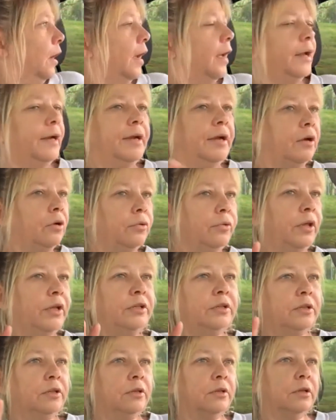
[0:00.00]
I know
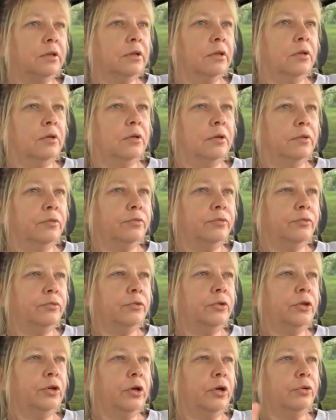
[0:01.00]
that,
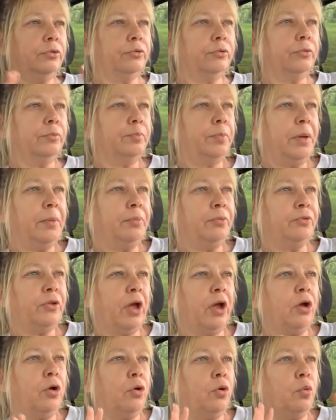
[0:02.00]
you know, people's
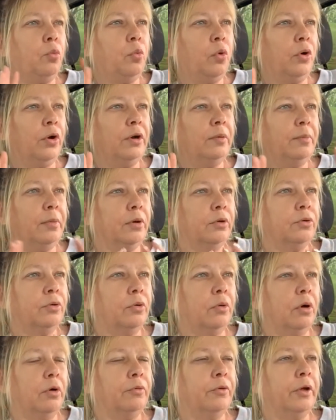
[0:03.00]
all worried about
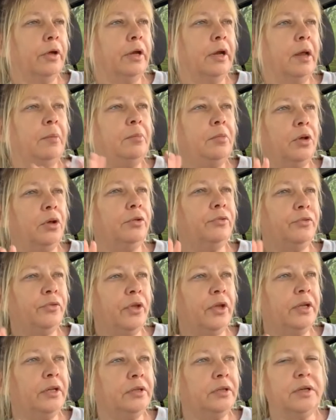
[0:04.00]
Corona, and I'm not
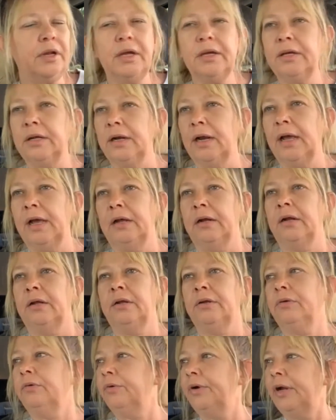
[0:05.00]
saying take it lightly
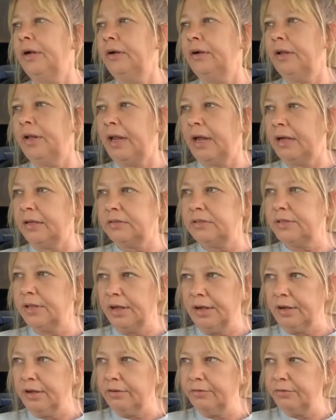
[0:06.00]
or none of that
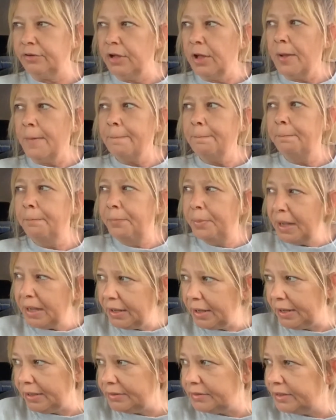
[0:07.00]
stuff,
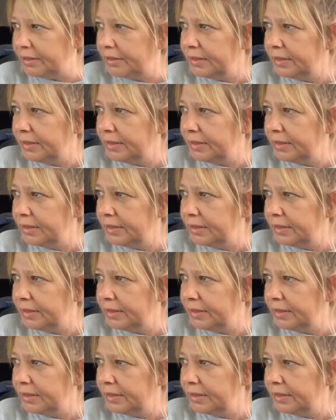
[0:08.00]
but